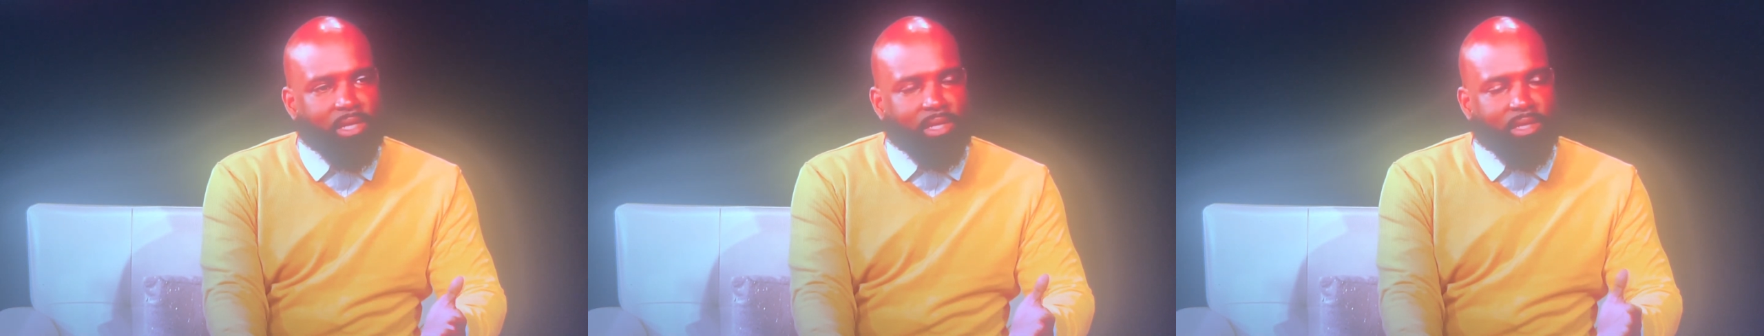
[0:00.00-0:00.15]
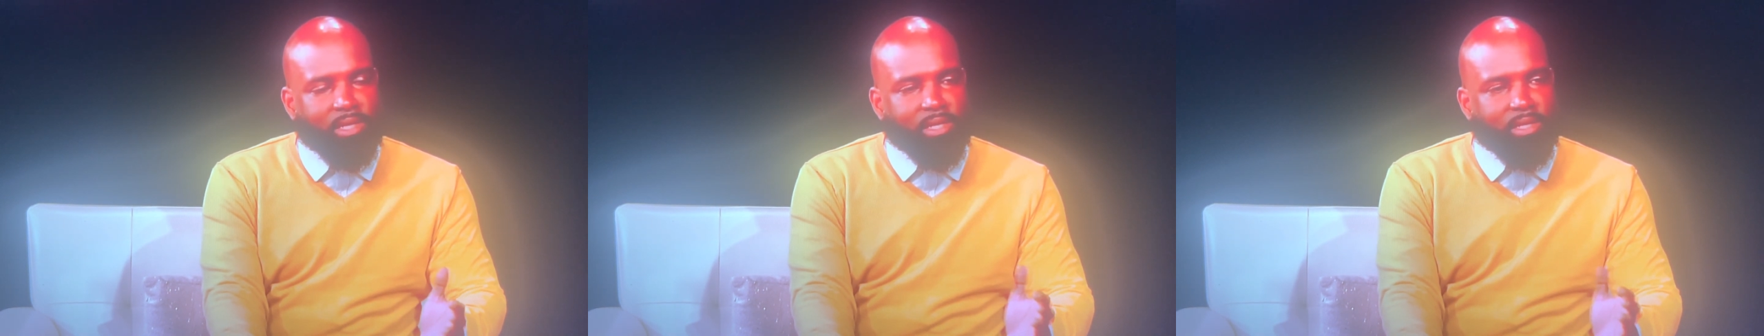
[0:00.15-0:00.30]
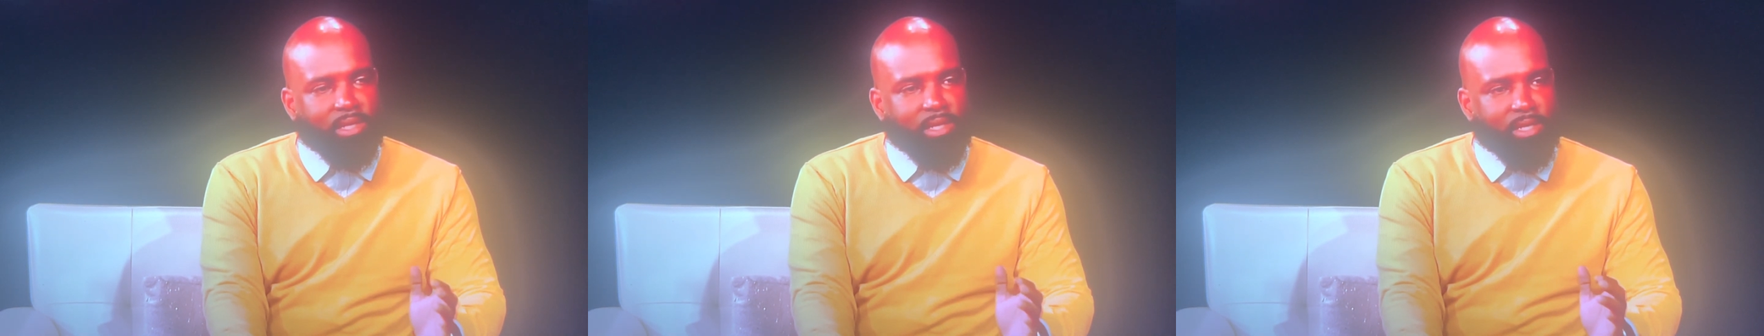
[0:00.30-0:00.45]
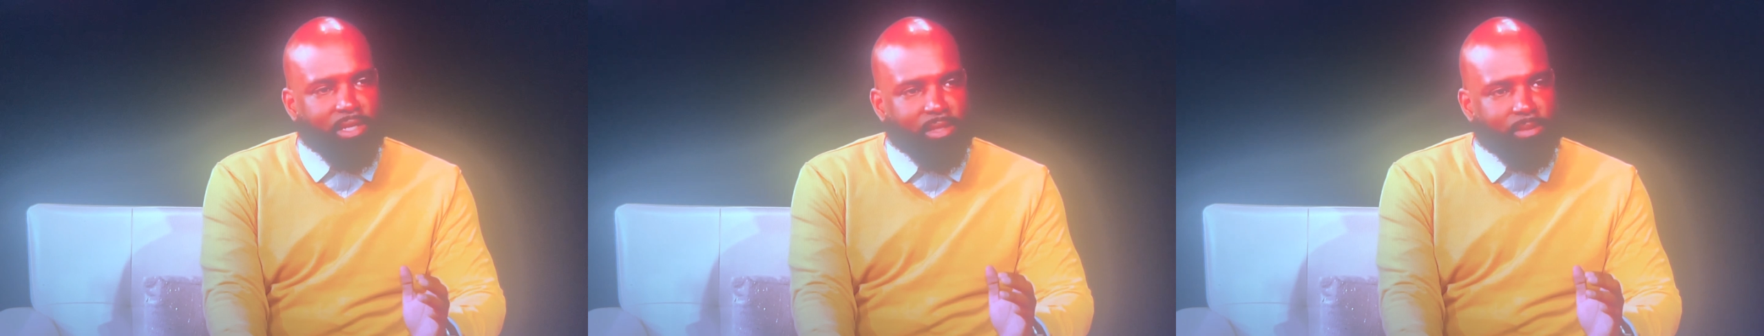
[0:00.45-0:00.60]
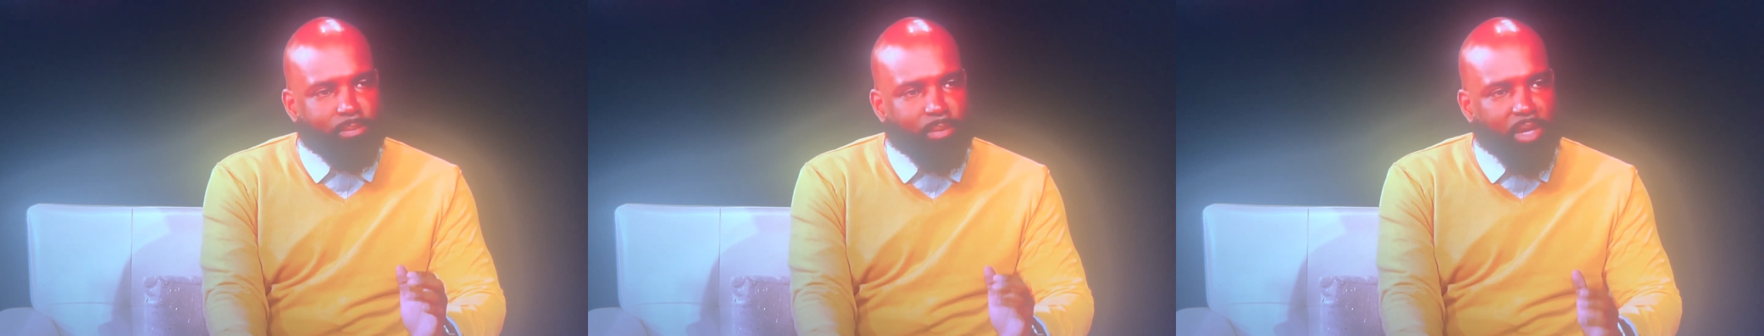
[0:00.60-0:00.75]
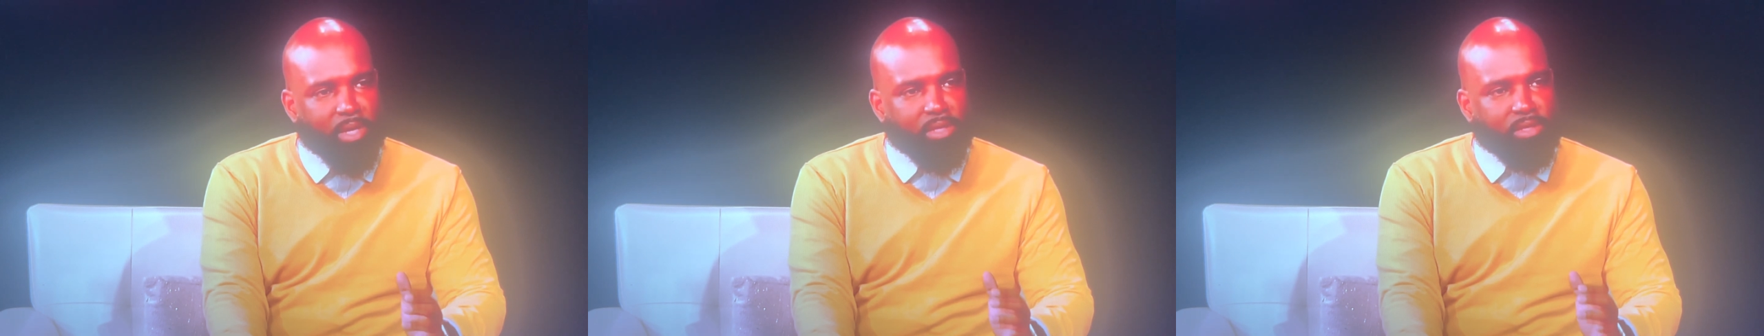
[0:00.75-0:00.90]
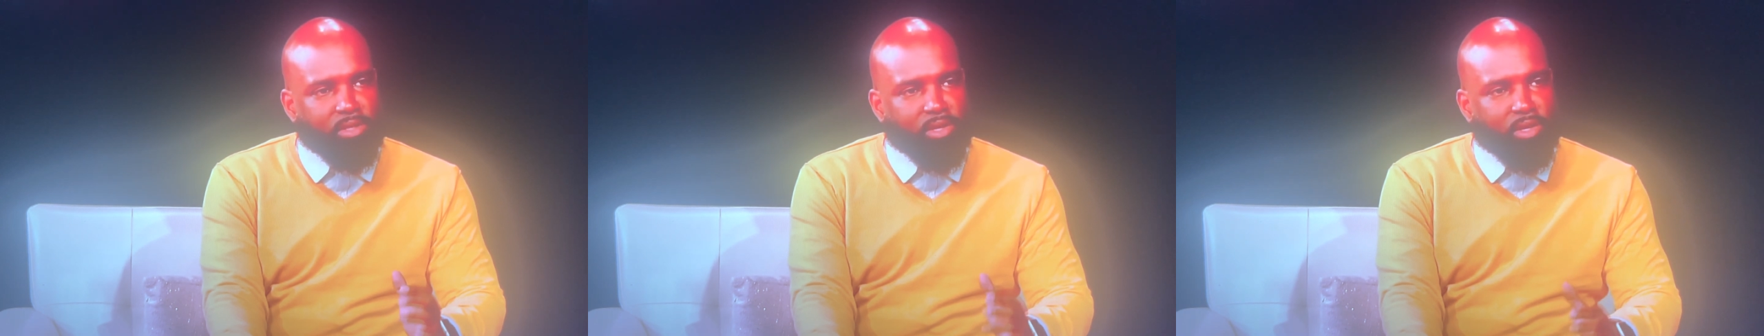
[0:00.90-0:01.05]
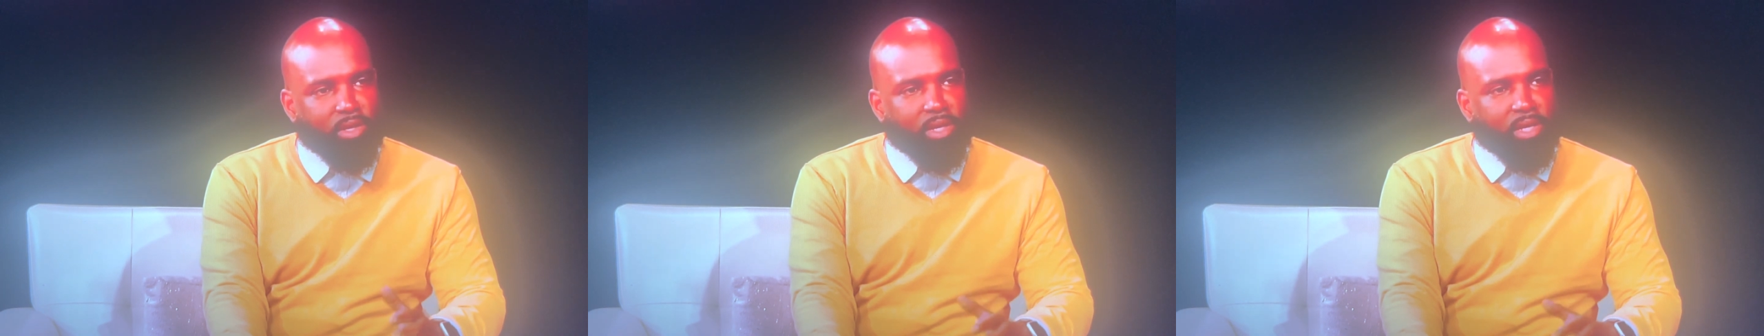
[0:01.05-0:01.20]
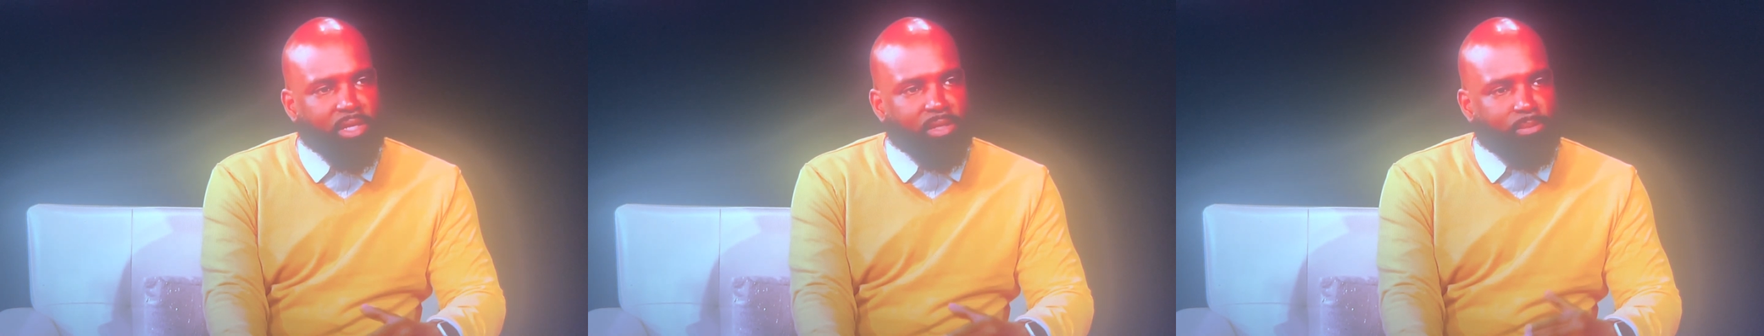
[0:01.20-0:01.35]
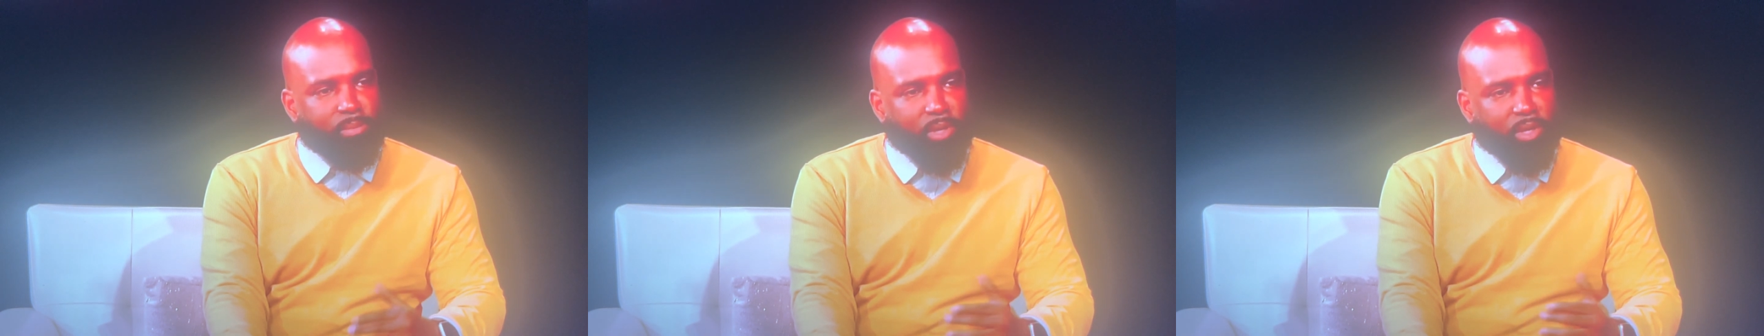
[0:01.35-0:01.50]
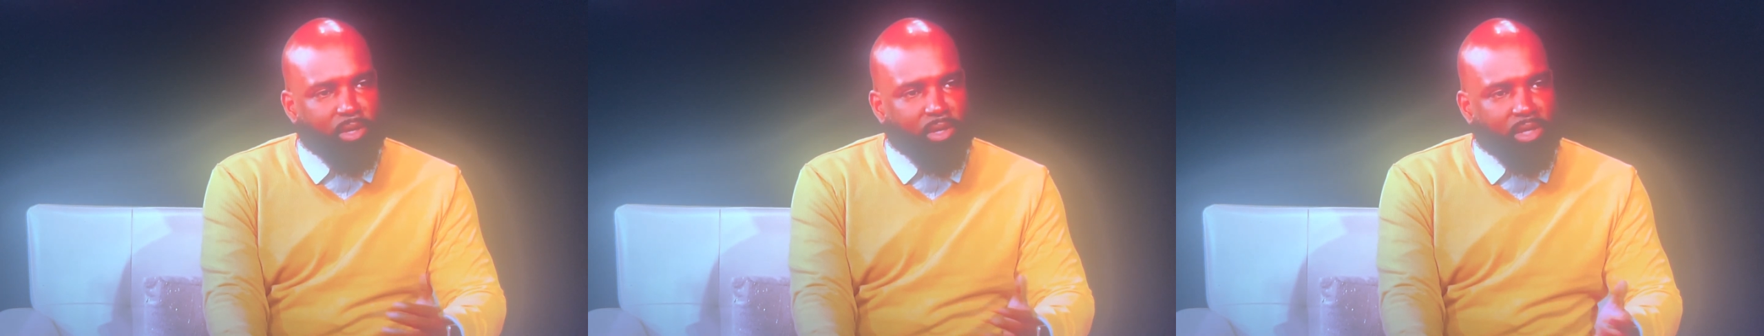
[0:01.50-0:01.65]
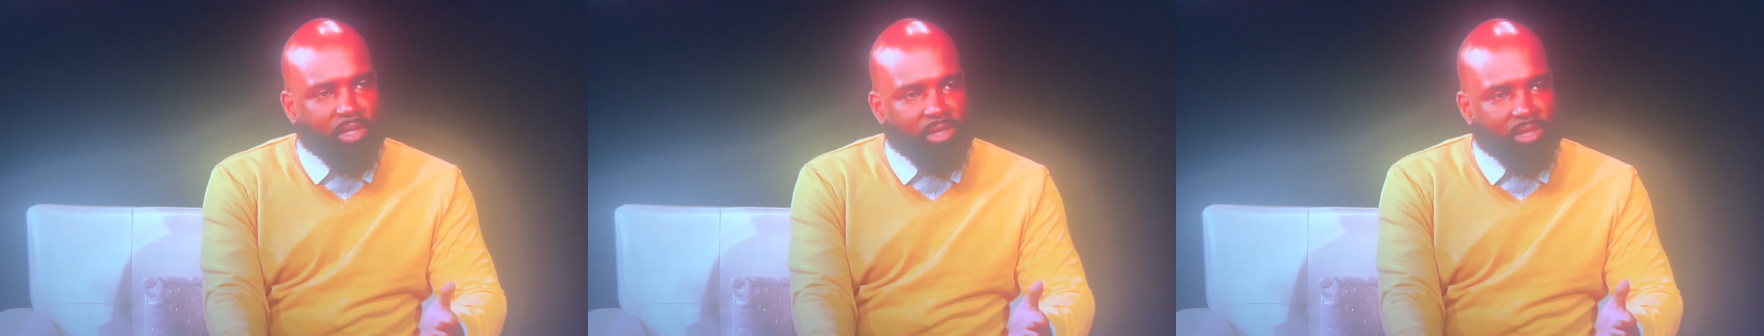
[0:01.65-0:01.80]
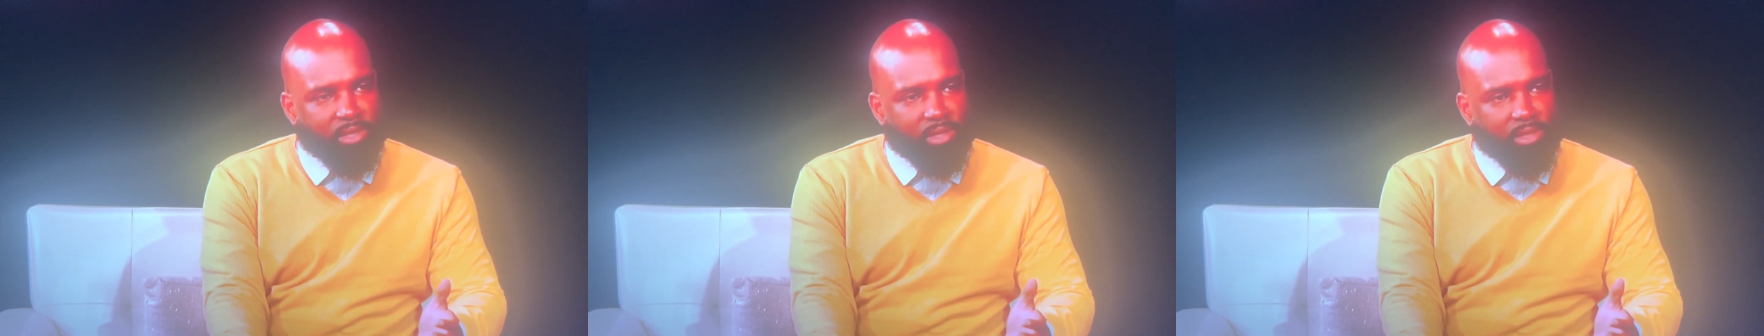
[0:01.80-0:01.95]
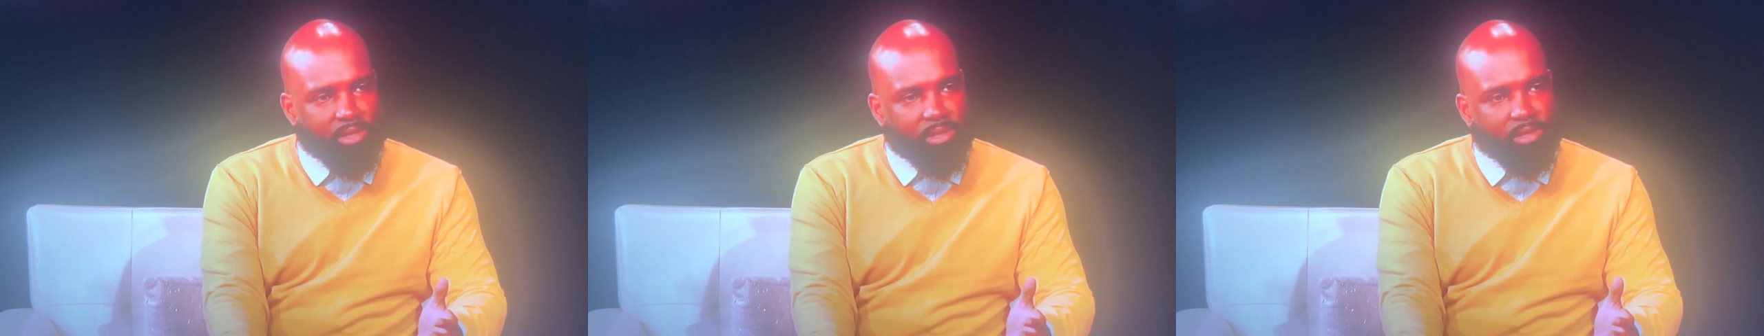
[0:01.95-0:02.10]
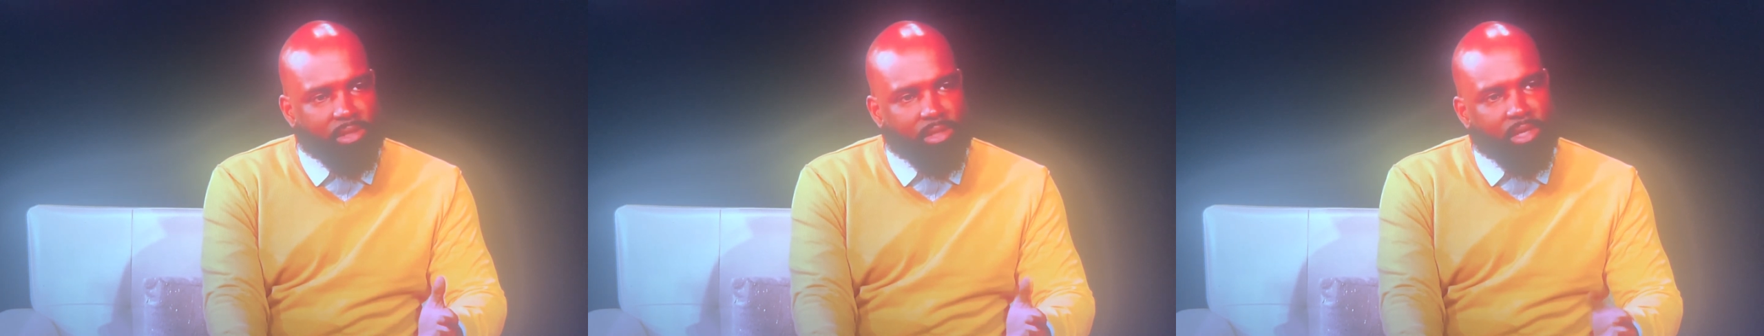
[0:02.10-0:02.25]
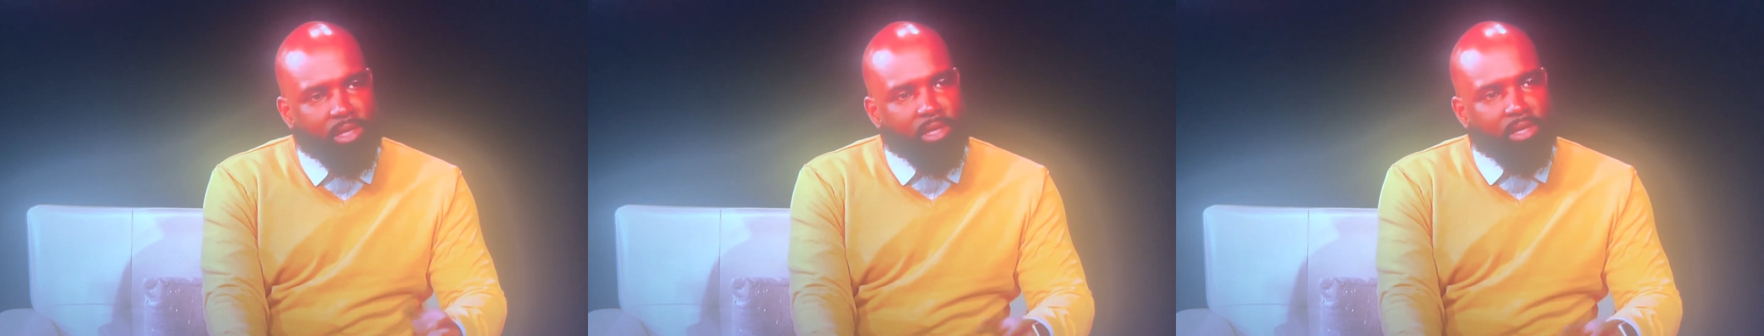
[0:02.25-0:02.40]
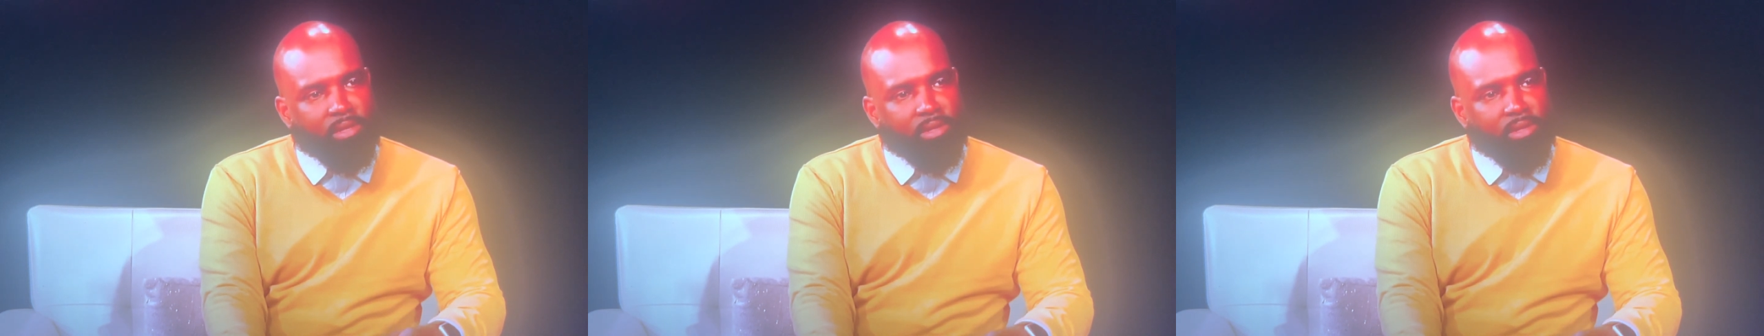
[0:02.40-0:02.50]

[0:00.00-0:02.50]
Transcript: I think that it's based on experiences.